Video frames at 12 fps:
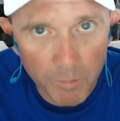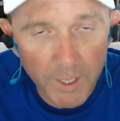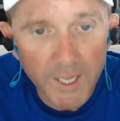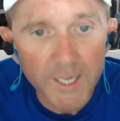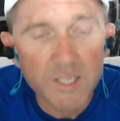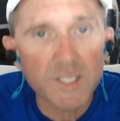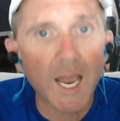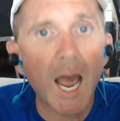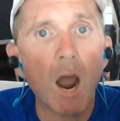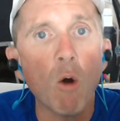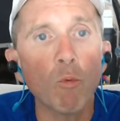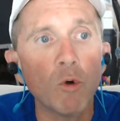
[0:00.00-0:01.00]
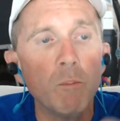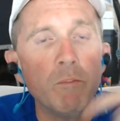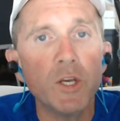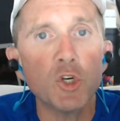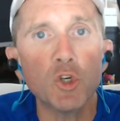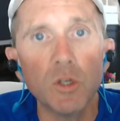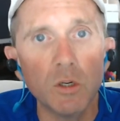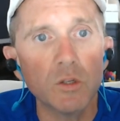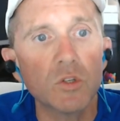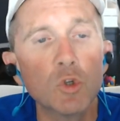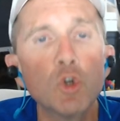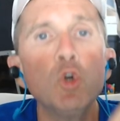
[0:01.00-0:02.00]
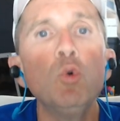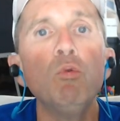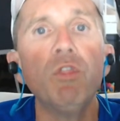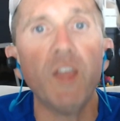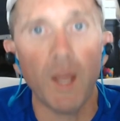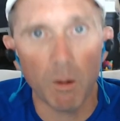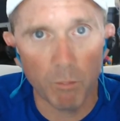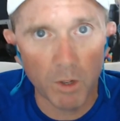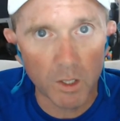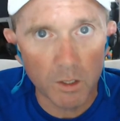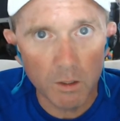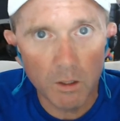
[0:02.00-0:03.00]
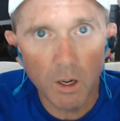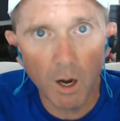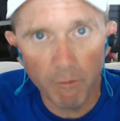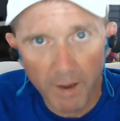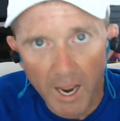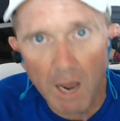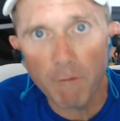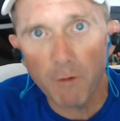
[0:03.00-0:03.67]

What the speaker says: It is our remission to them of half our